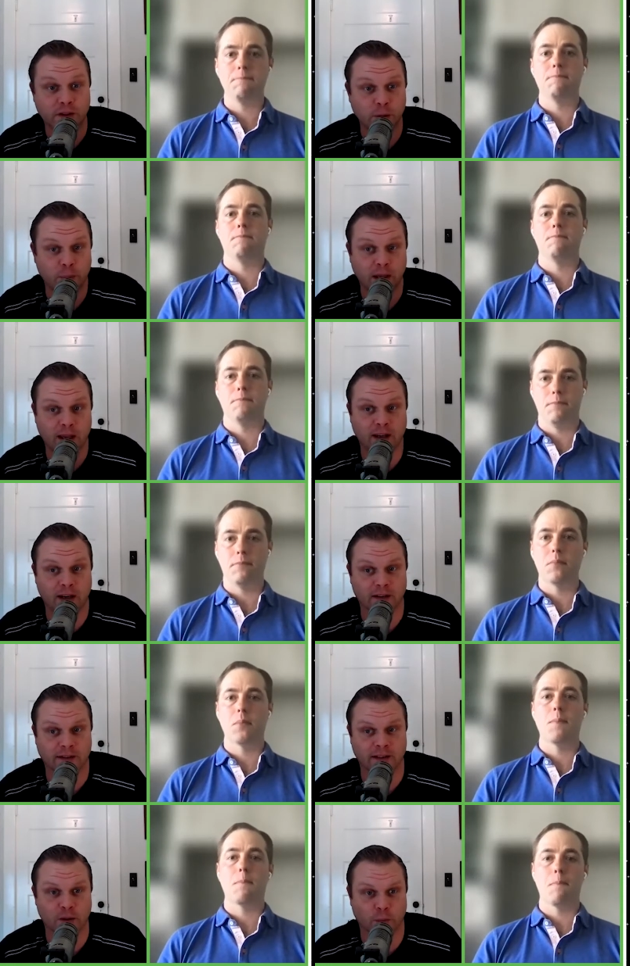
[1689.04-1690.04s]
Speaker 1: to being in a
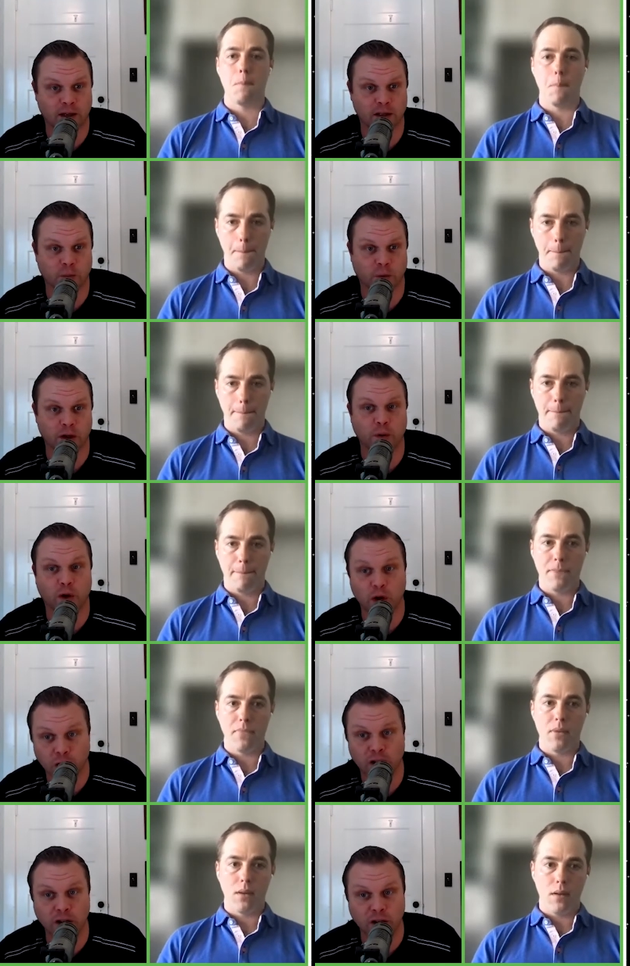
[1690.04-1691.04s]
situation where you
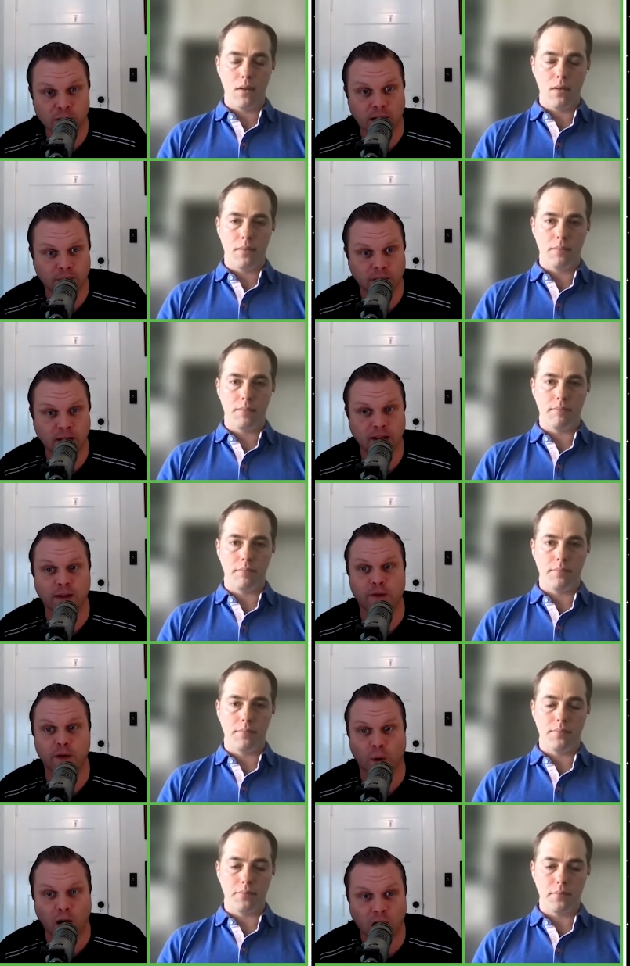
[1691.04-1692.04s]
could lose everything?
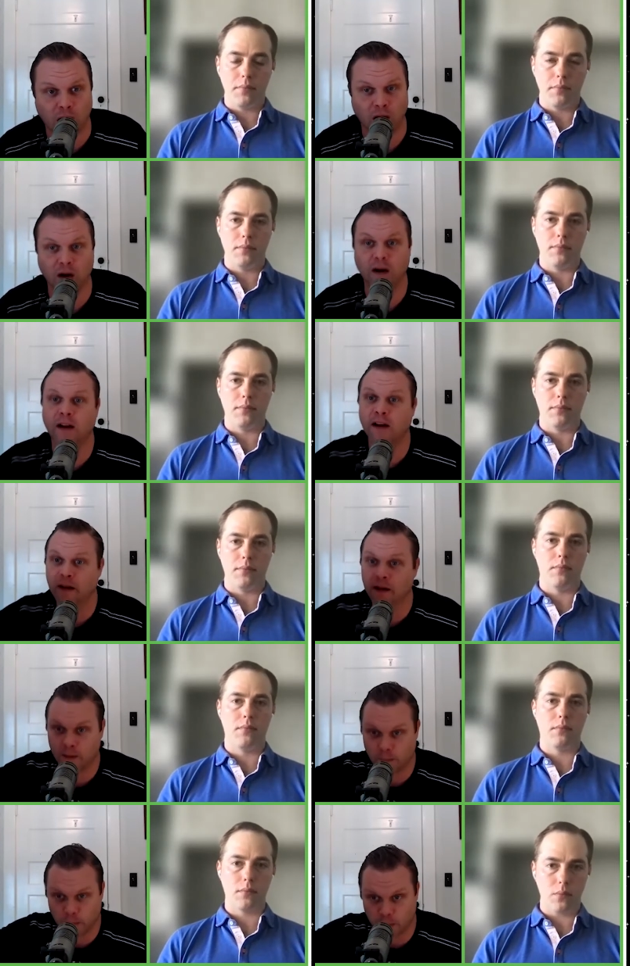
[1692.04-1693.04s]
If you are,
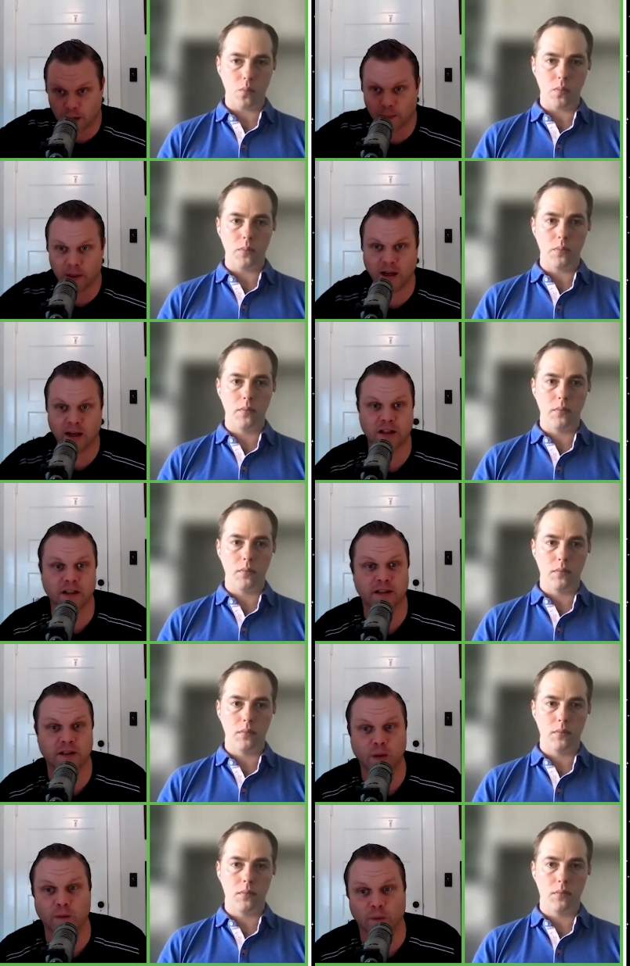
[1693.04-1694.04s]
recommendation is
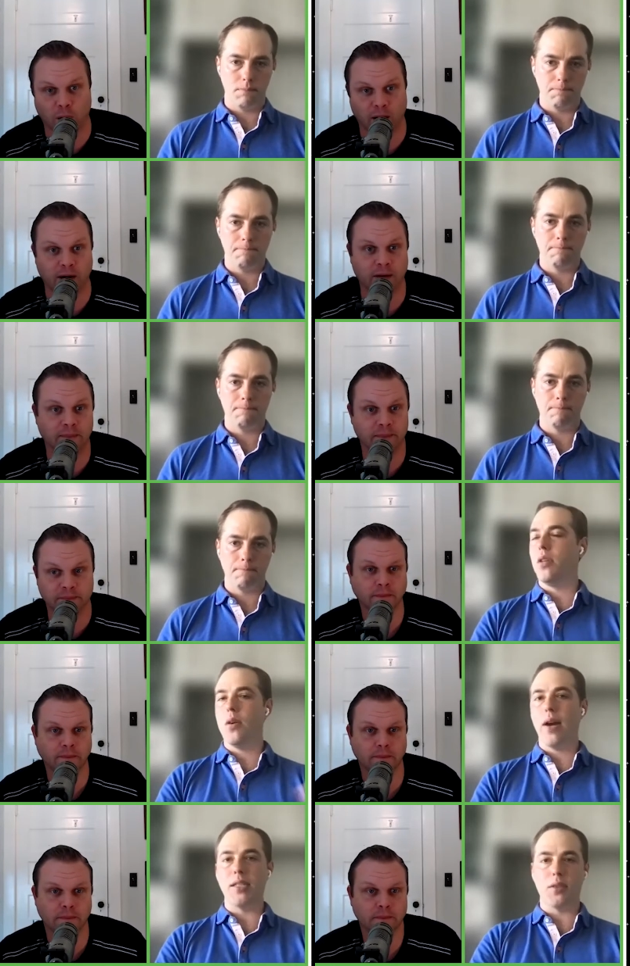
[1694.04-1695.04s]
to avoid.
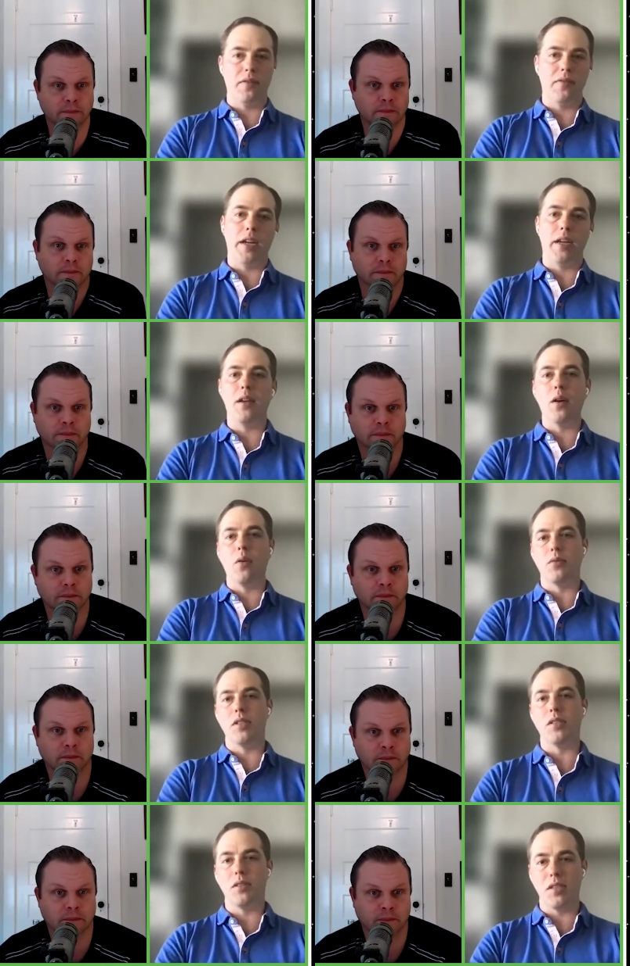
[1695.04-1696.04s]
Speaker 2: You asked sort of like, you know,
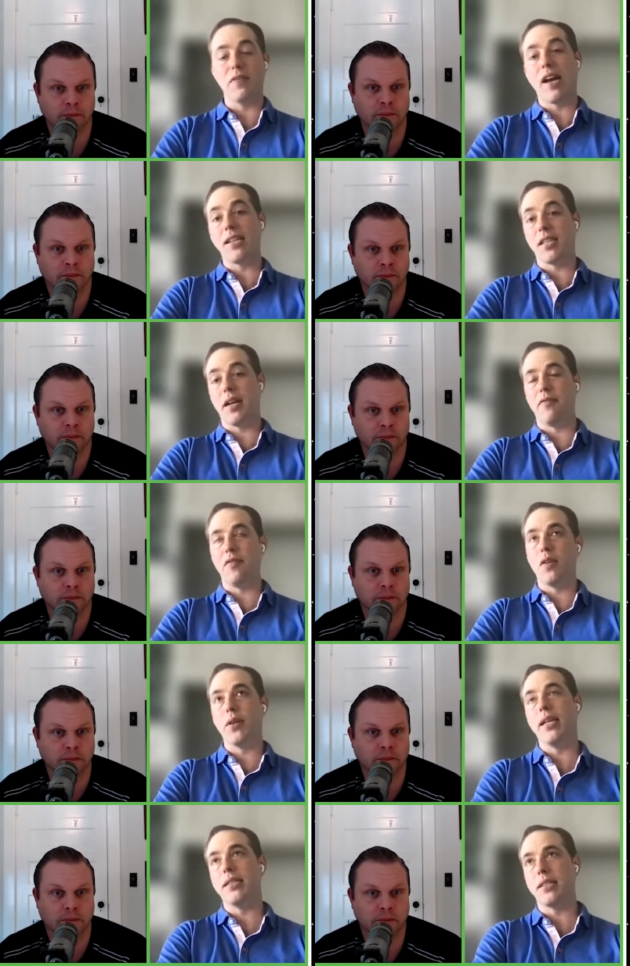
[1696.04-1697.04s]
does does Facet have a view
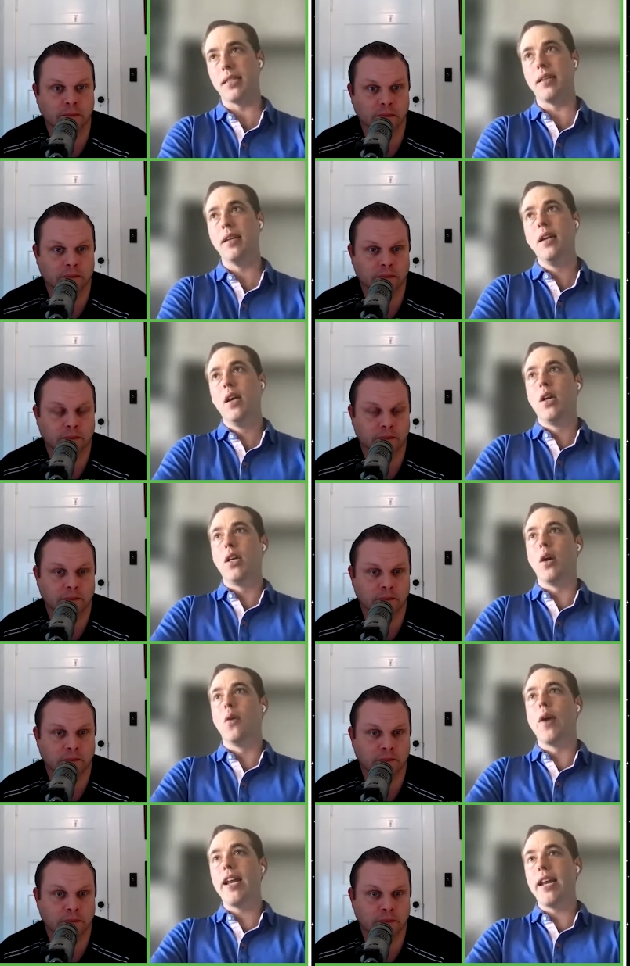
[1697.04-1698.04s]
on this? And you know,
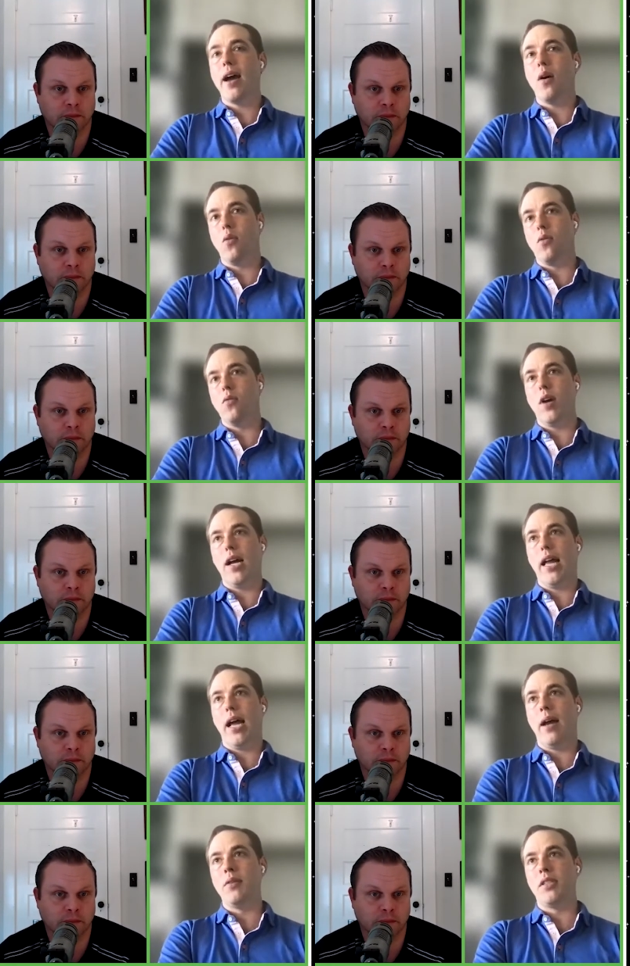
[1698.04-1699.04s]
right now,
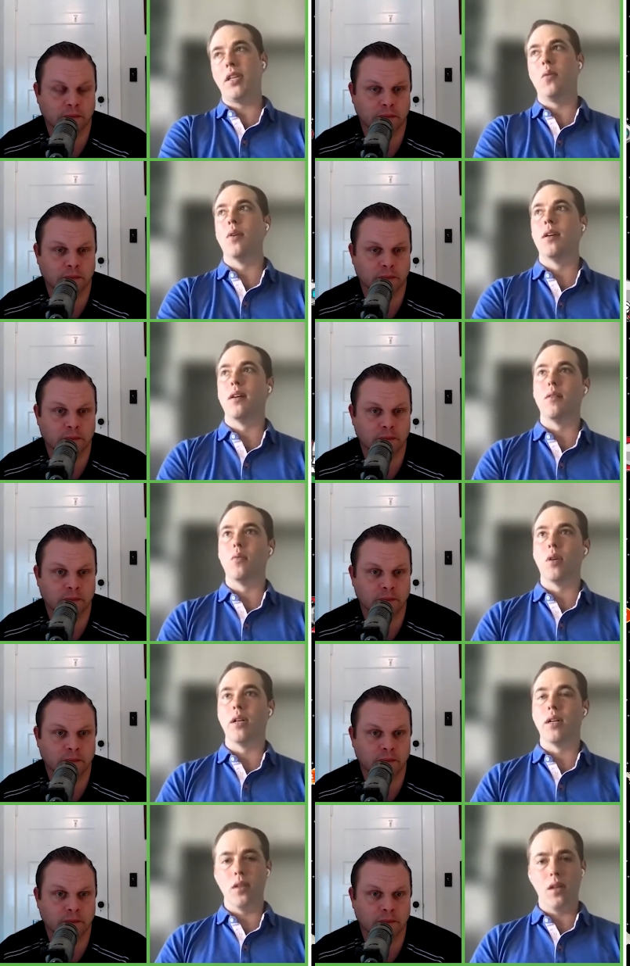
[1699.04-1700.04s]
I would say we're
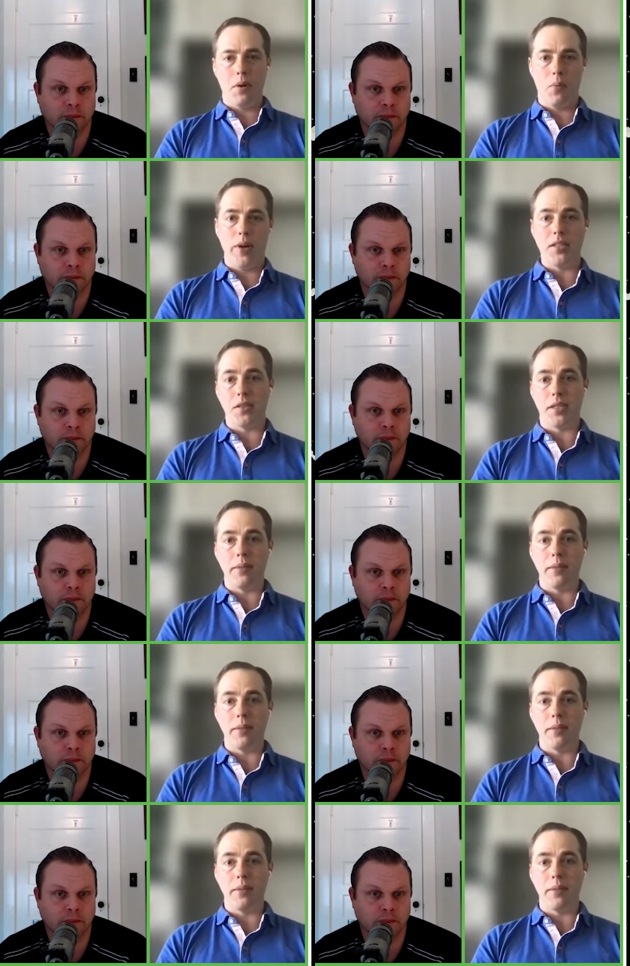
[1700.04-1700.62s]
we're in a little bit of wait and see